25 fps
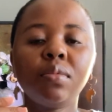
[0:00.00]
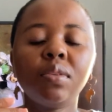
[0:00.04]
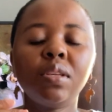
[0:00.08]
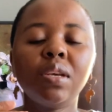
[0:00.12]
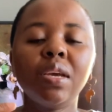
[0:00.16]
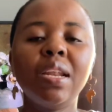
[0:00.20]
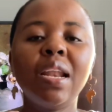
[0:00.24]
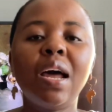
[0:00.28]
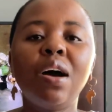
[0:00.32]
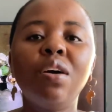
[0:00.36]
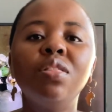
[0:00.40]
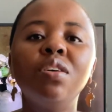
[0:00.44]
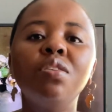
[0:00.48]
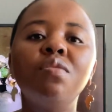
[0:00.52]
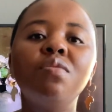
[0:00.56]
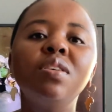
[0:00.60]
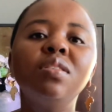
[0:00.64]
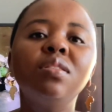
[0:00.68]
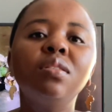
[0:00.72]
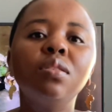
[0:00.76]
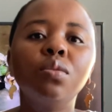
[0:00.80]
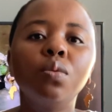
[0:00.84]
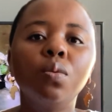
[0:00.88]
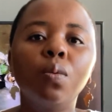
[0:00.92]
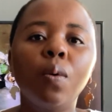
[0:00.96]
Now, the
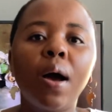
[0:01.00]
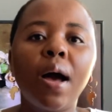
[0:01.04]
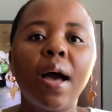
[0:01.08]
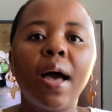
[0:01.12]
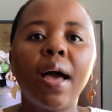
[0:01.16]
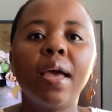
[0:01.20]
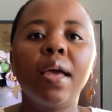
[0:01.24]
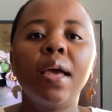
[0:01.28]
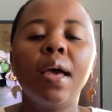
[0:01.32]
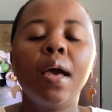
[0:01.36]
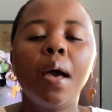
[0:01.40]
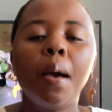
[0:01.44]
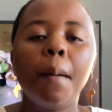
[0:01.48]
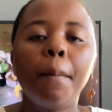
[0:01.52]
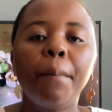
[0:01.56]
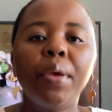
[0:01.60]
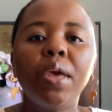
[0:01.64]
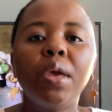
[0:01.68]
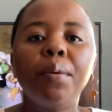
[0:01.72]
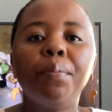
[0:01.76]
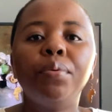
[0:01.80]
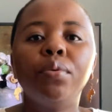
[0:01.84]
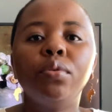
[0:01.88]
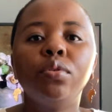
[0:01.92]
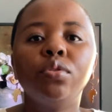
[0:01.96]
reason why
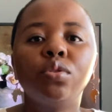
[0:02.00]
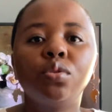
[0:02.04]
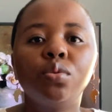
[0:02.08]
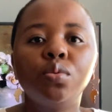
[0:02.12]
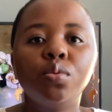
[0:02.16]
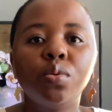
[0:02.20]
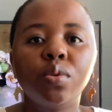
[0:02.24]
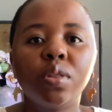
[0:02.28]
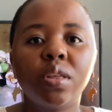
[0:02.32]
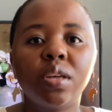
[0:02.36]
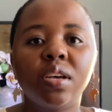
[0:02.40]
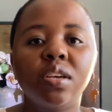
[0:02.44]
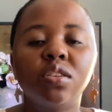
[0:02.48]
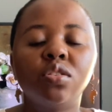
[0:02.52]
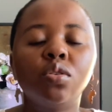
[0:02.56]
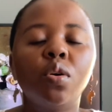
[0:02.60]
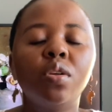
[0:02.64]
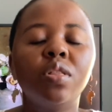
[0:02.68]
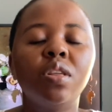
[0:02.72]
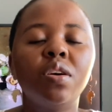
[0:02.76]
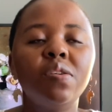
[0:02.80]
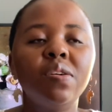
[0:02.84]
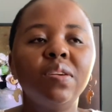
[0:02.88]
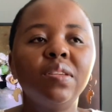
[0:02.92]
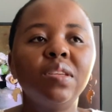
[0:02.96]
people do this, or
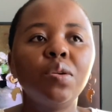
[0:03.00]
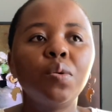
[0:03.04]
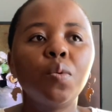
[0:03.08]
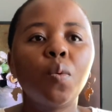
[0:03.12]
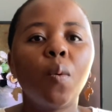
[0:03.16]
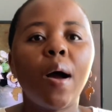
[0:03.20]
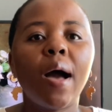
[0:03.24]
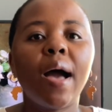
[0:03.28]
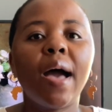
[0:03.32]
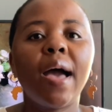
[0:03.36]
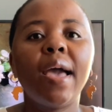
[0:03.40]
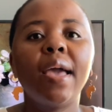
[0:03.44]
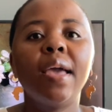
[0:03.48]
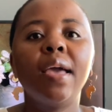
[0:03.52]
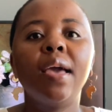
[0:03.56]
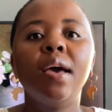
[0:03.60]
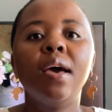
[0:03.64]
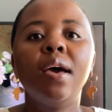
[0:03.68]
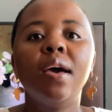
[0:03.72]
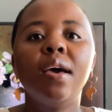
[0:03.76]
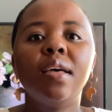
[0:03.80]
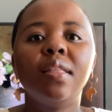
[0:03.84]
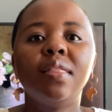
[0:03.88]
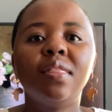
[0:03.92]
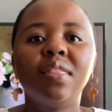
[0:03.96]
the reason why
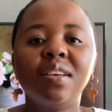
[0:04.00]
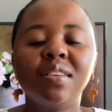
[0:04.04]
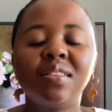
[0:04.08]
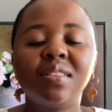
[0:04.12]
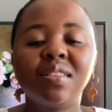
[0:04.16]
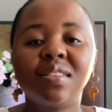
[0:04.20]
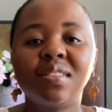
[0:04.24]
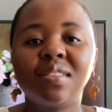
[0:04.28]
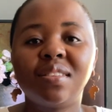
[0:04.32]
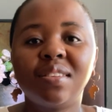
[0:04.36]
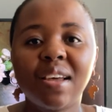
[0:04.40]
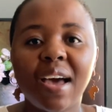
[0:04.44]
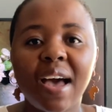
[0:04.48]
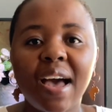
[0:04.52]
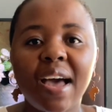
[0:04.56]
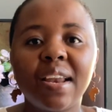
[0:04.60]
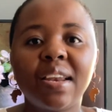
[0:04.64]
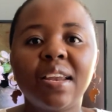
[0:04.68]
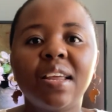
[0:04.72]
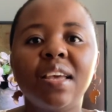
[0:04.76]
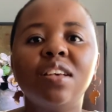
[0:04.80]
this is done,